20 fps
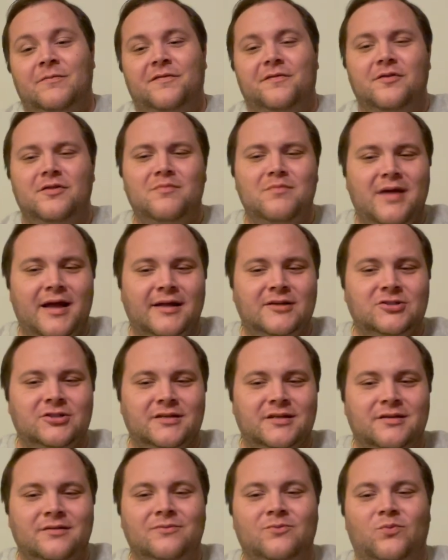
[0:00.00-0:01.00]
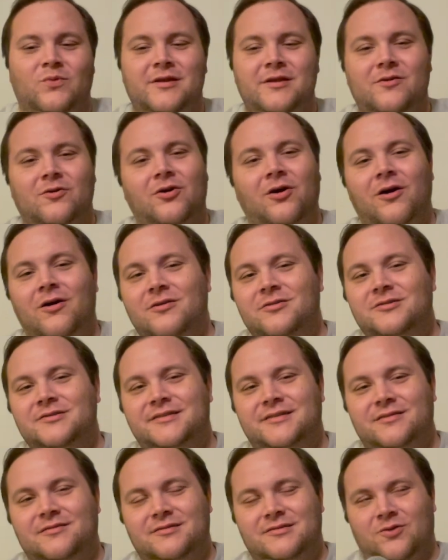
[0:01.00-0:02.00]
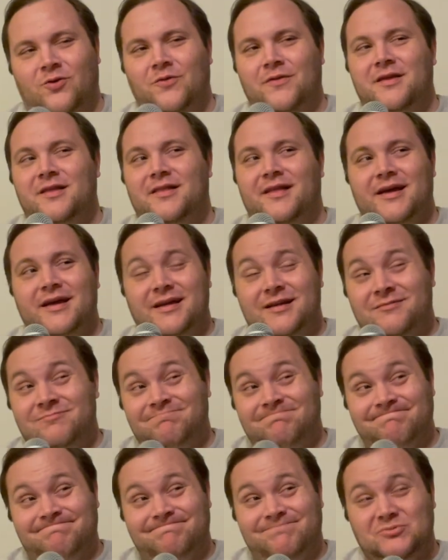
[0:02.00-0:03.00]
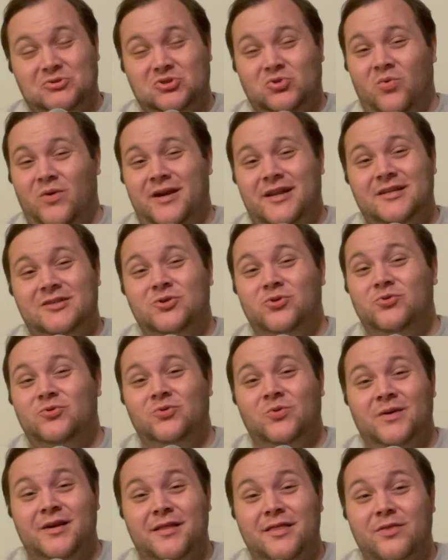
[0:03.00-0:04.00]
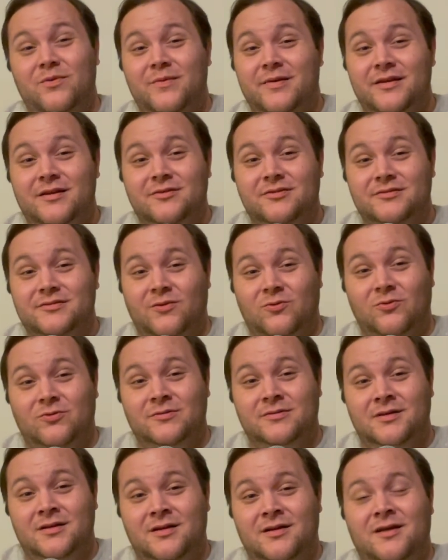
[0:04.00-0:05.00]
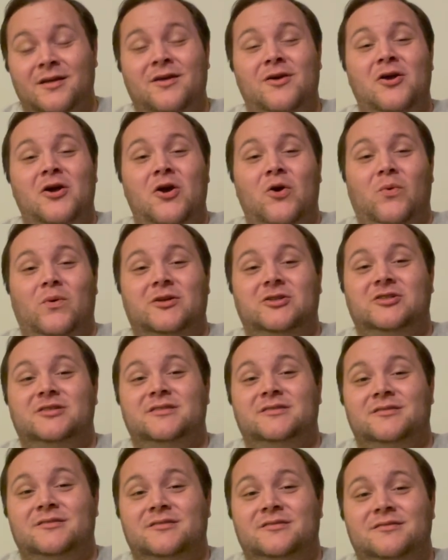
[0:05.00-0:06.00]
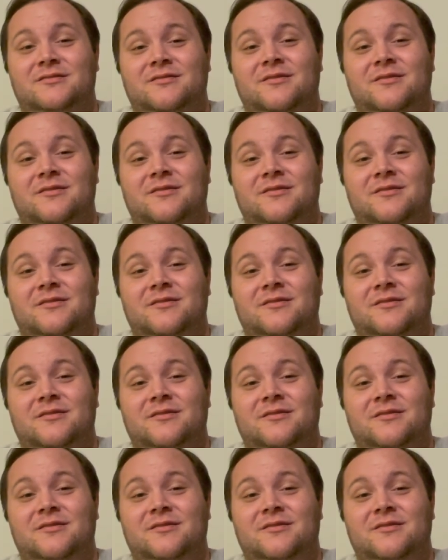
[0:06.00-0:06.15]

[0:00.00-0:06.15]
For the Magic, Wendell Carter still is only like 22, 23 years old, which is